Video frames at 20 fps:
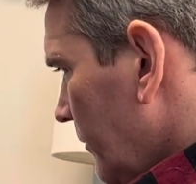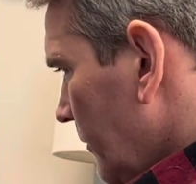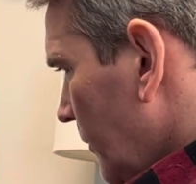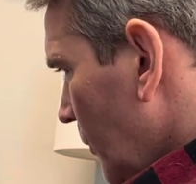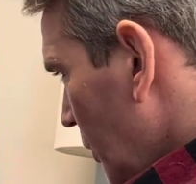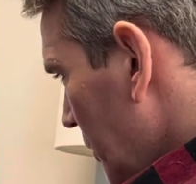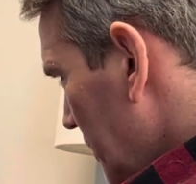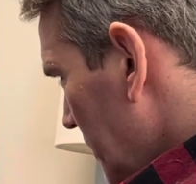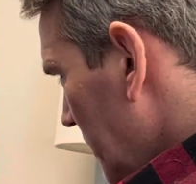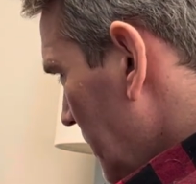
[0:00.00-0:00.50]

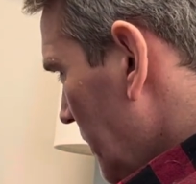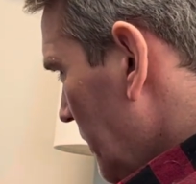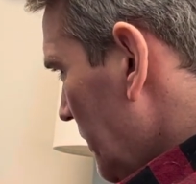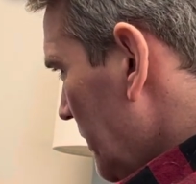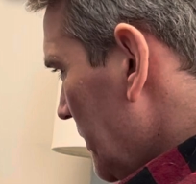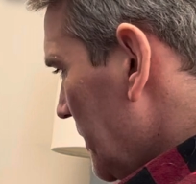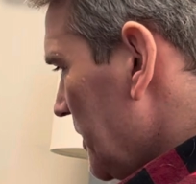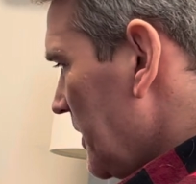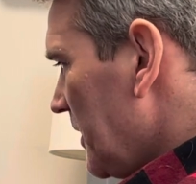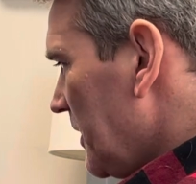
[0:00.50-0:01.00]
What's a good
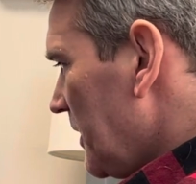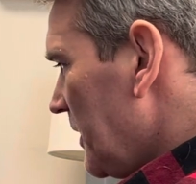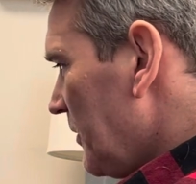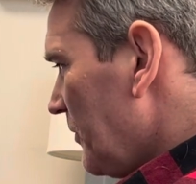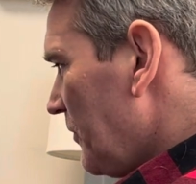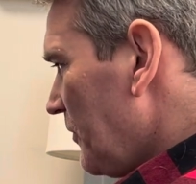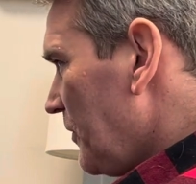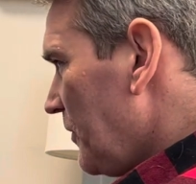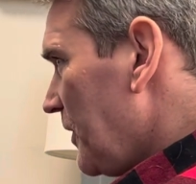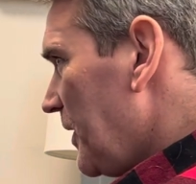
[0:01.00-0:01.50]
synonym
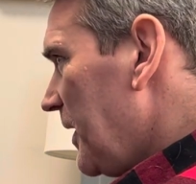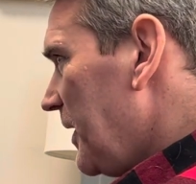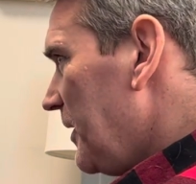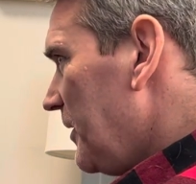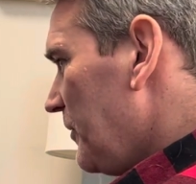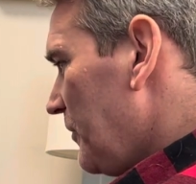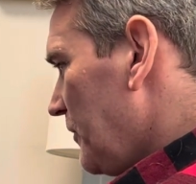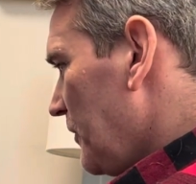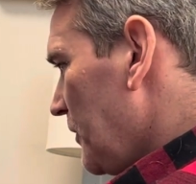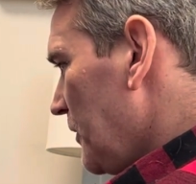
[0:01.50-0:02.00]

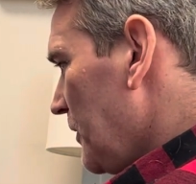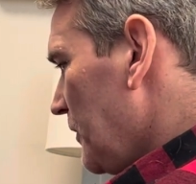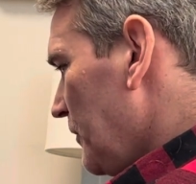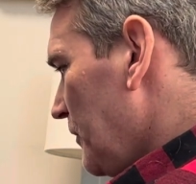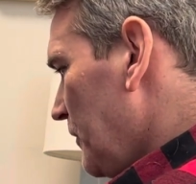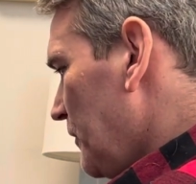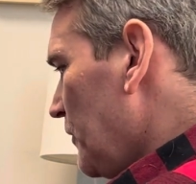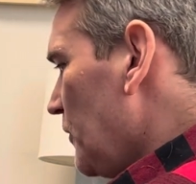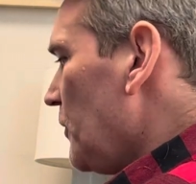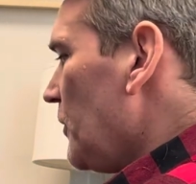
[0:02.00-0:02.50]
for
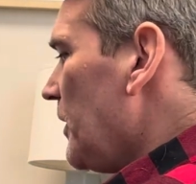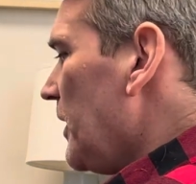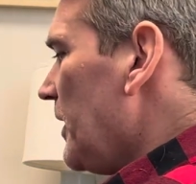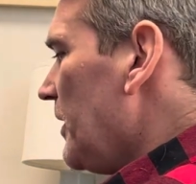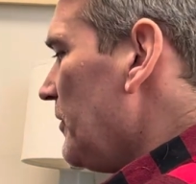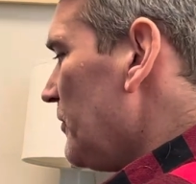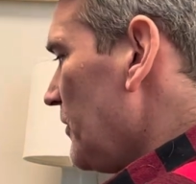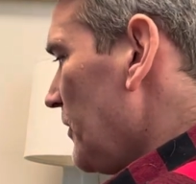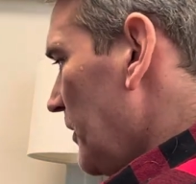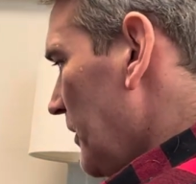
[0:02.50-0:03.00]

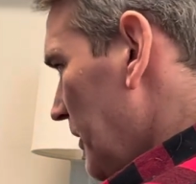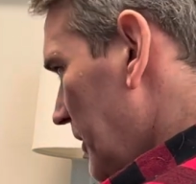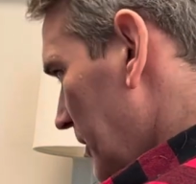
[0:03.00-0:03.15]
forever?